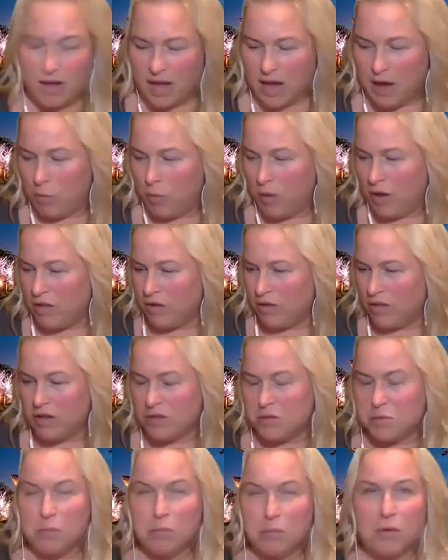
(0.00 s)
whether there's
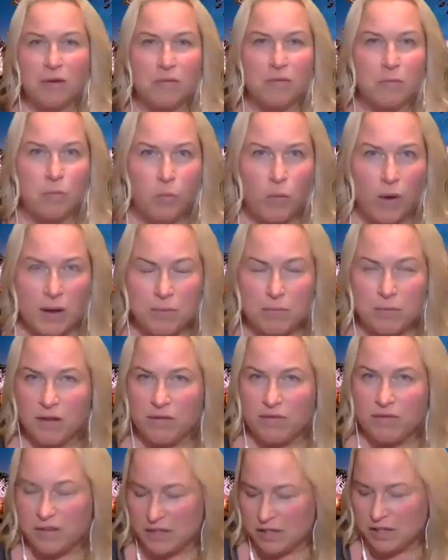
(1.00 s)
been white
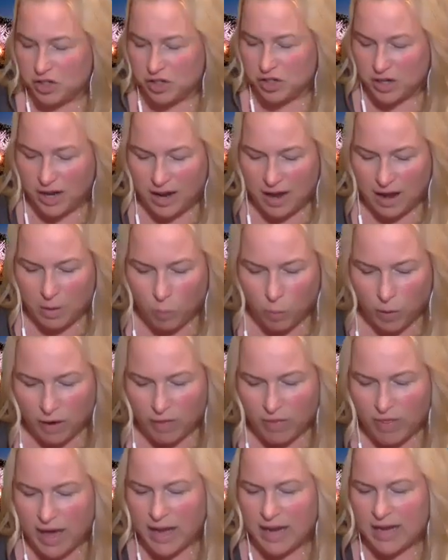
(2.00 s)
privilege, where
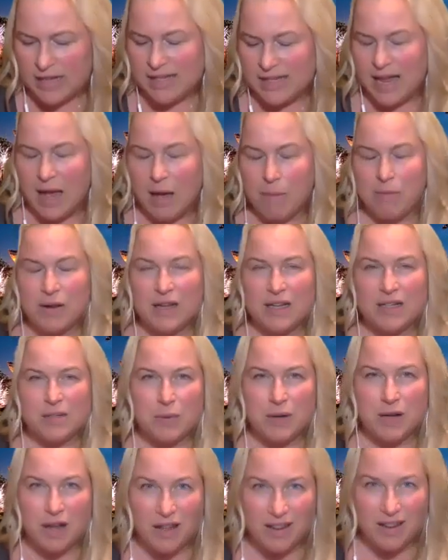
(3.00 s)
that has happened, it's
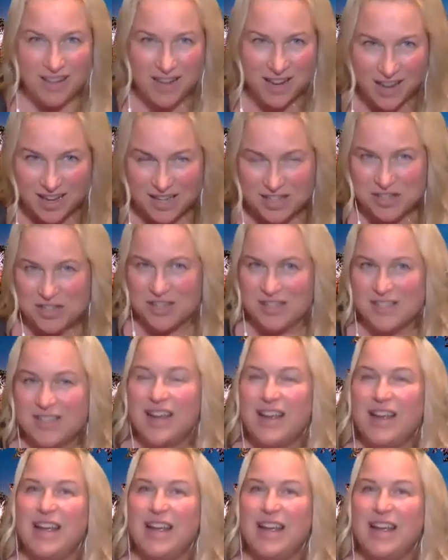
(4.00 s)
been unconscious.